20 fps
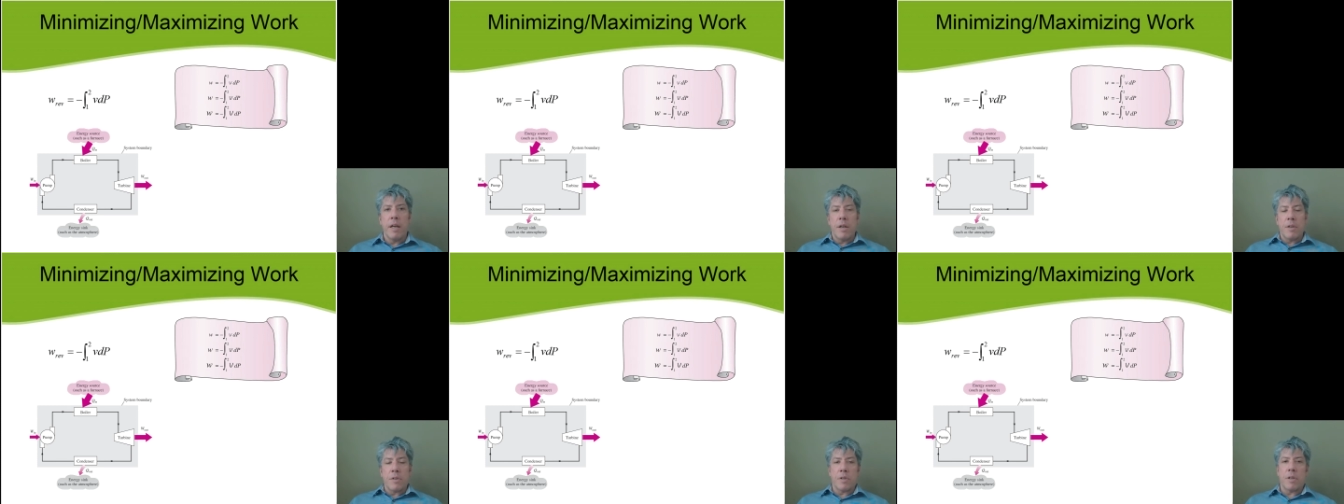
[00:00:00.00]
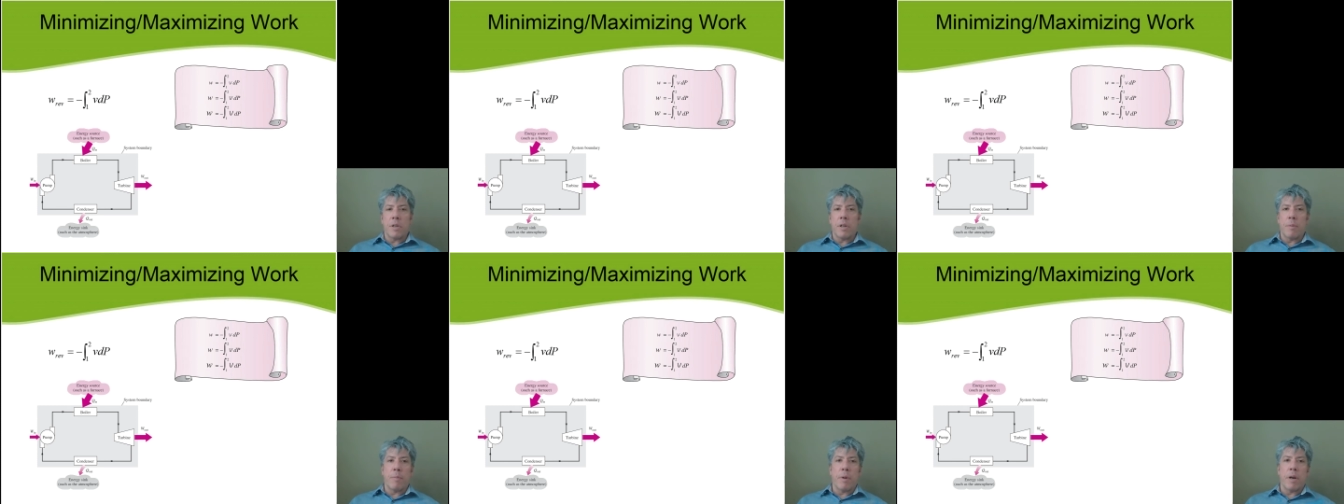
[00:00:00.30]
So
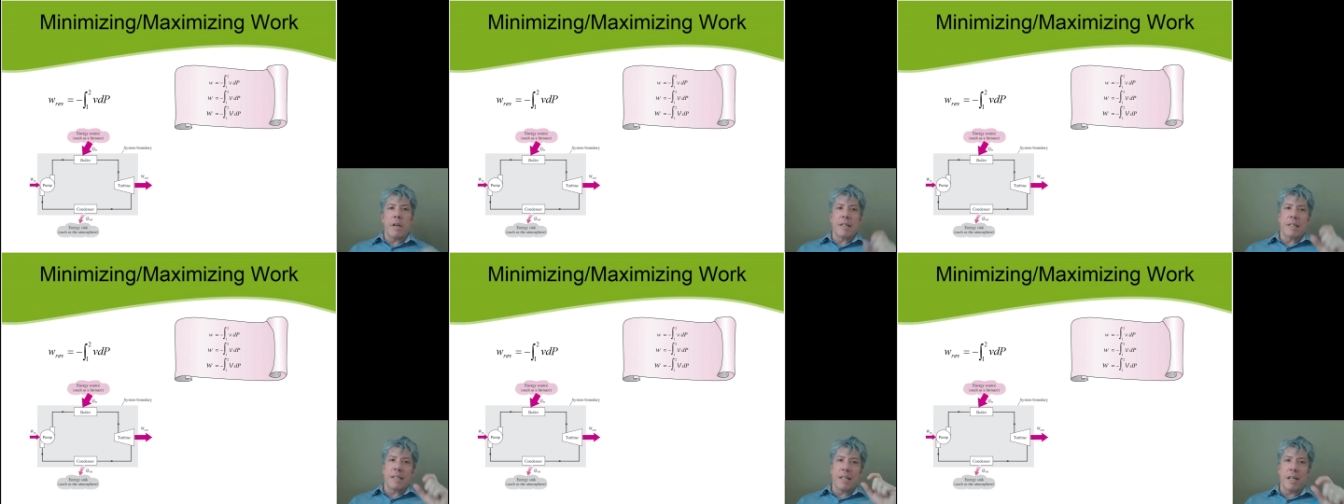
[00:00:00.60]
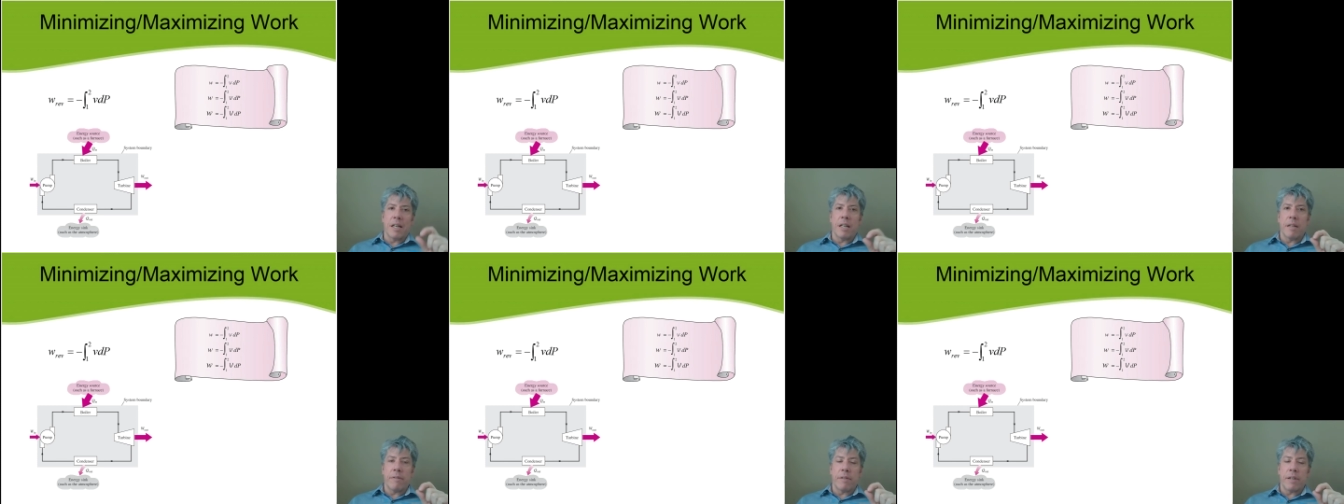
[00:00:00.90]
they're going to burn as
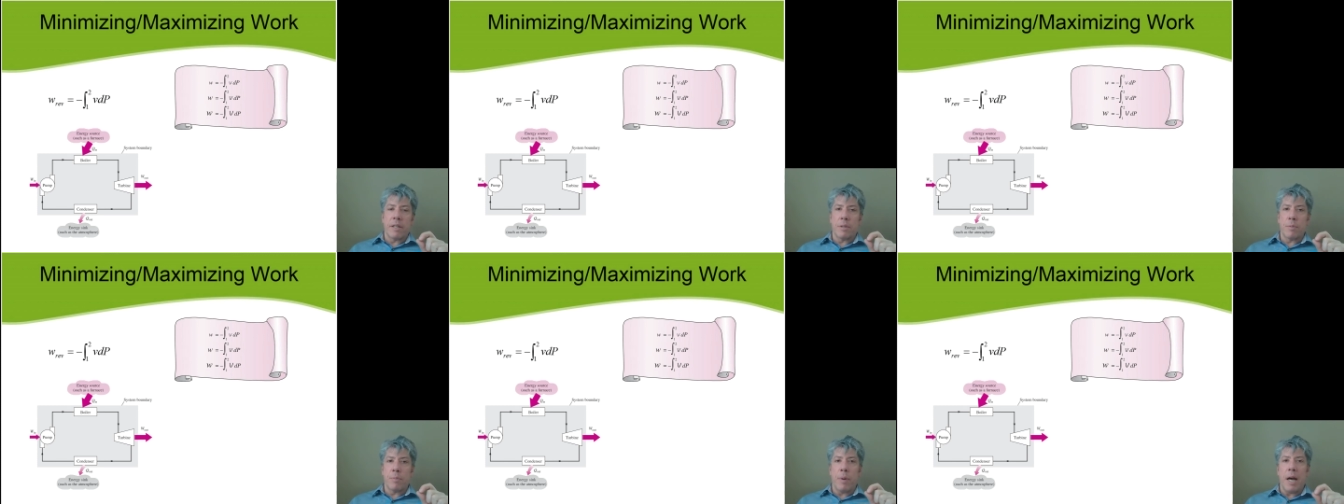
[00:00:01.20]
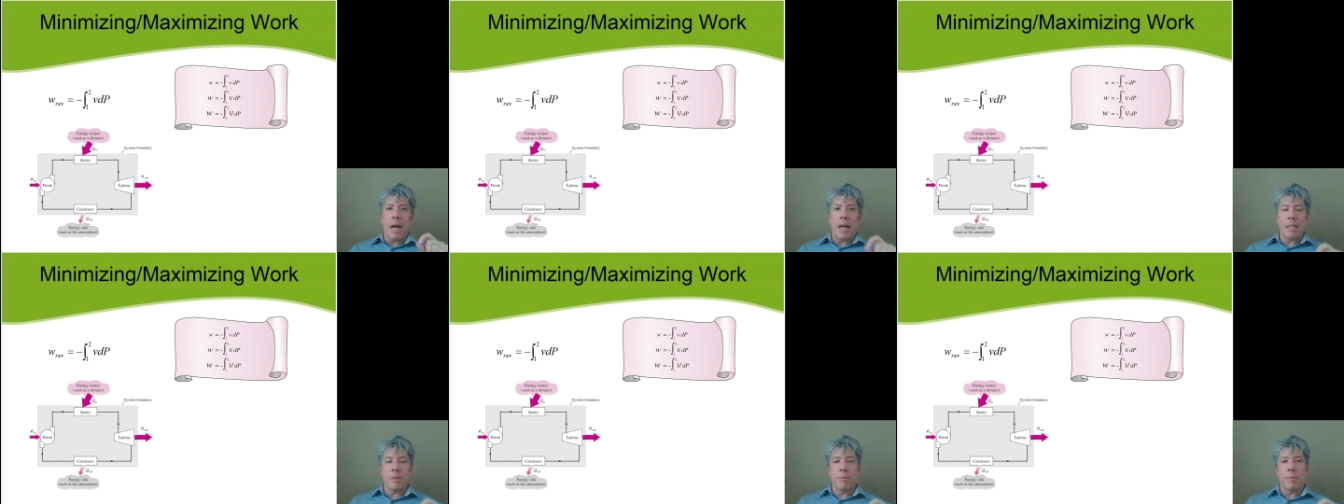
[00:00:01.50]
little of it as
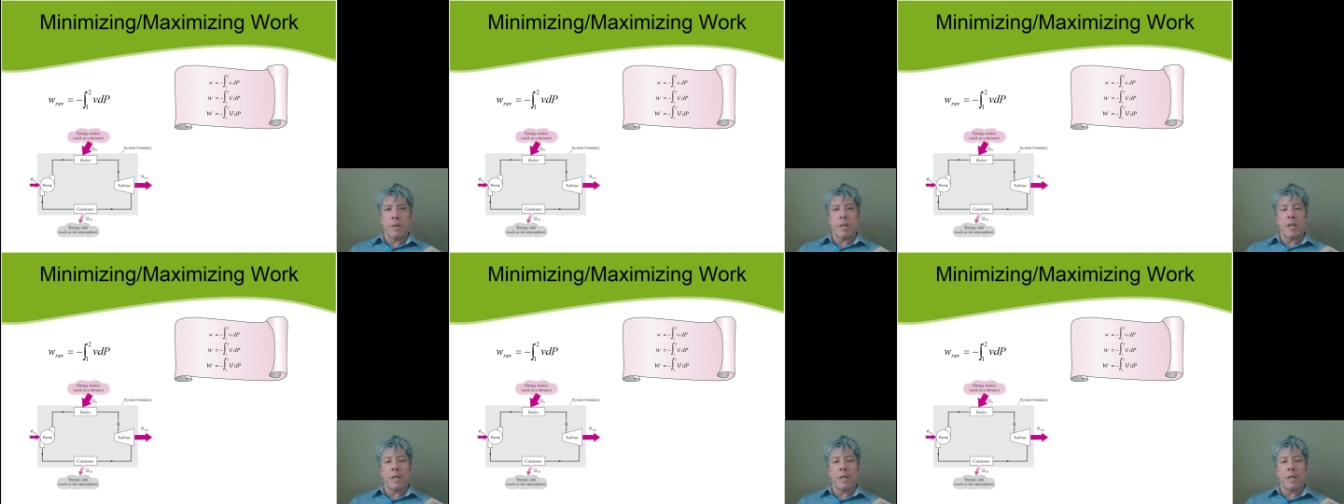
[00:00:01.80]
possible.